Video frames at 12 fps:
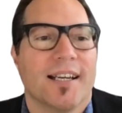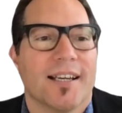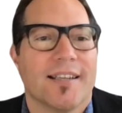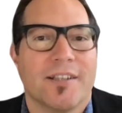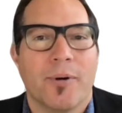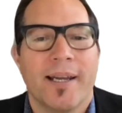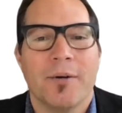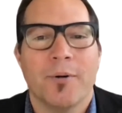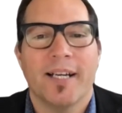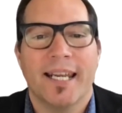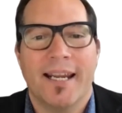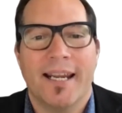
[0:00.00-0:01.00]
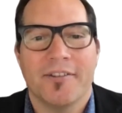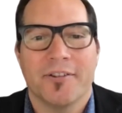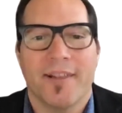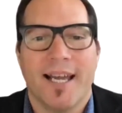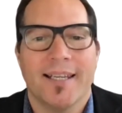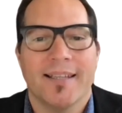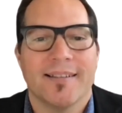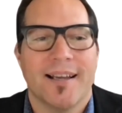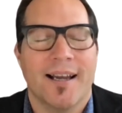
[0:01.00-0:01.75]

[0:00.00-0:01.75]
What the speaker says: because the way I want to answer that is